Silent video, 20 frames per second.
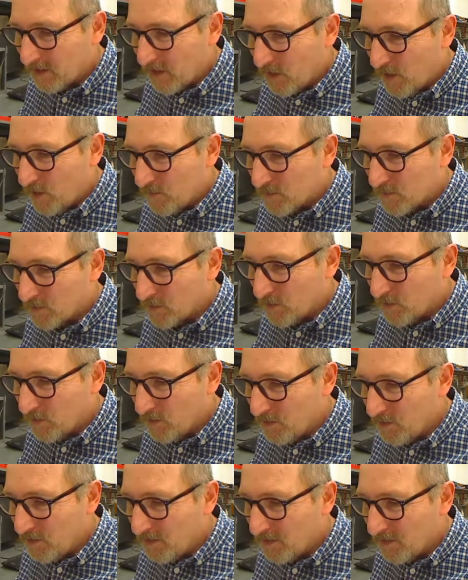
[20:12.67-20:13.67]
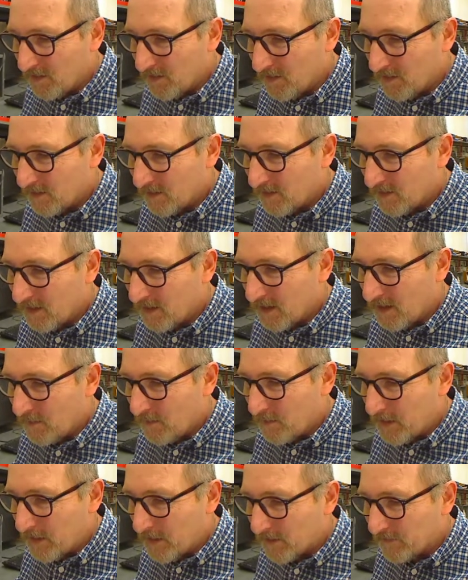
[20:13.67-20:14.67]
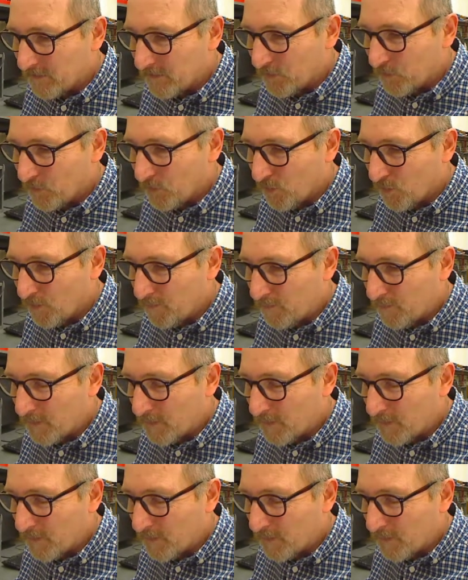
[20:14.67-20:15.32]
Ohm's law about for